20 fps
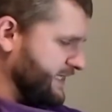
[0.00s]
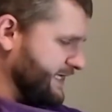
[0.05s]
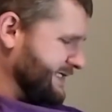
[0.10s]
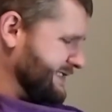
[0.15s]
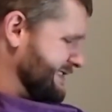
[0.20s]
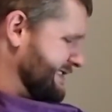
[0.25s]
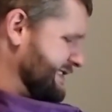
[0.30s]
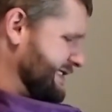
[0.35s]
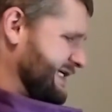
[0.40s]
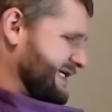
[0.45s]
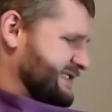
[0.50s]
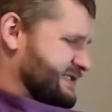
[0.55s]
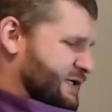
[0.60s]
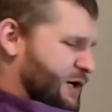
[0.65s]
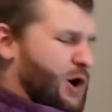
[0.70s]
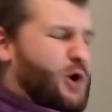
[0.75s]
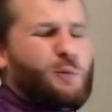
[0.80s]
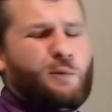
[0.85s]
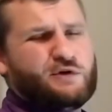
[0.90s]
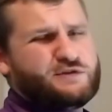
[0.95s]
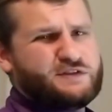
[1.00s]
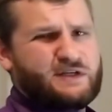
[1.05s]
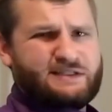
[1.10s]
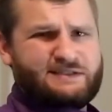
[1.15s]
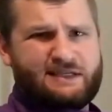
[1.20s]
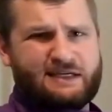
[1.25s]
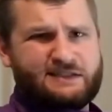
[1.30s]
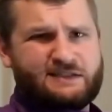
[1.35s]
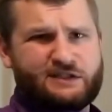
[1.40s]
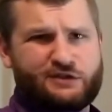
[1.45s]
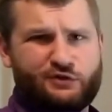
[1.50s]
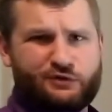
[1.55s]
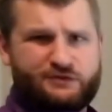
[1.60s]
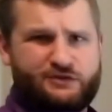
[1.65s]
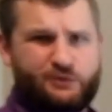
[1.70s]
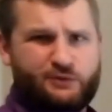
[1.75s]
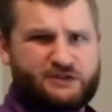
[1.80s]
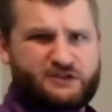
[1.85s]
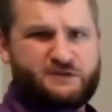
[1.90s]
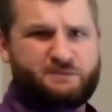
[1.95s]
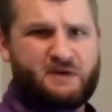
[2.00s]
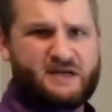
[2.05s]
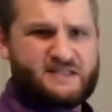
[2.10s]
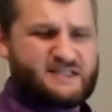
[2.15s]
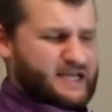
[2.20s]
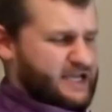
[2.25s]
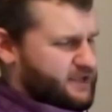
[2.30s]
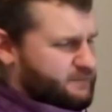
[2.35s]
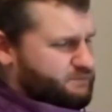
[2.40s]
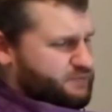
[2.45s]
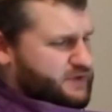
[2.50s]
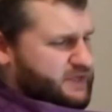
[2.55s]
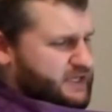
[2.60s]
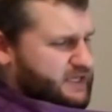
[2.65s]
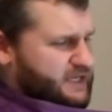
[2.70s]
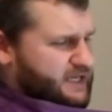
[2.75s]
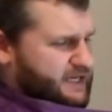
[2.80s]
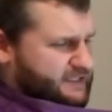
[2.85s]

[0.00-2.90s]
It's almost identical to a Spez AP,